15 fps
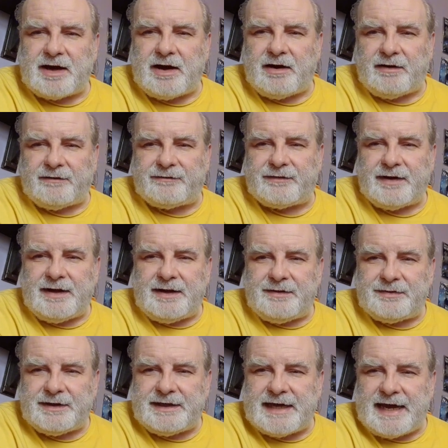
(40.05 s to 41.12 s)
of
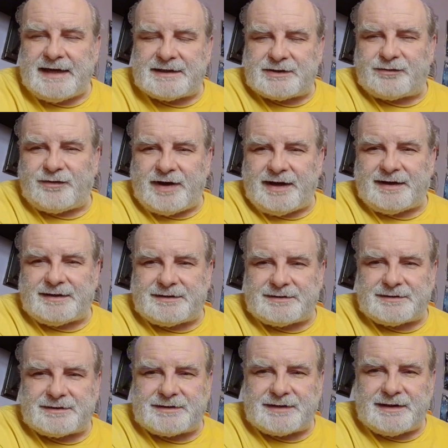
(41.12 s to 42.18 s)
The
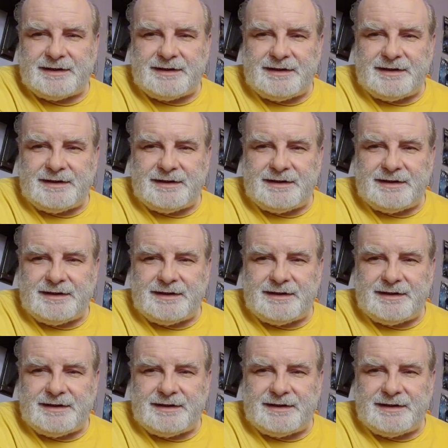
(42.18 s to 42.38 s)
X-Files,